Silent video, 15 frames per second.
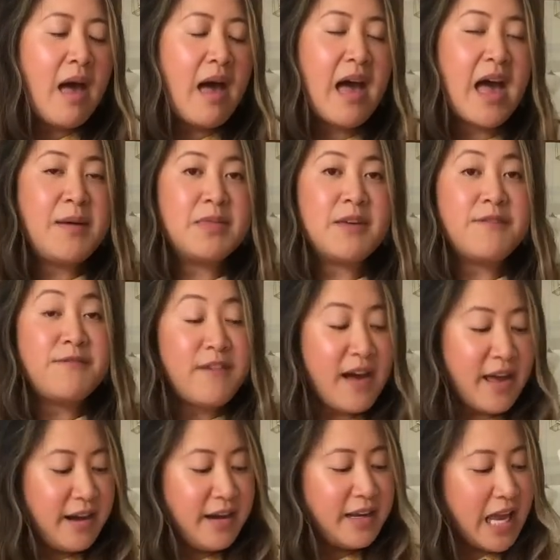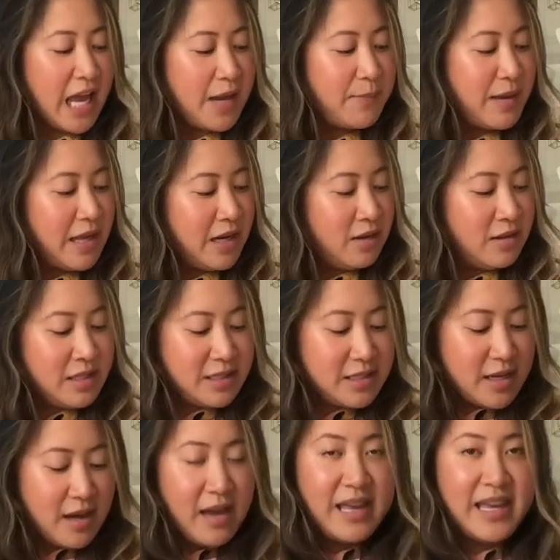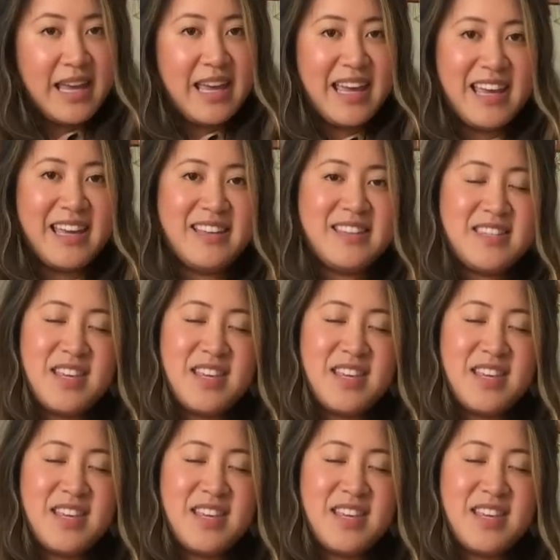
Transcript: And the fun came in the dyeing.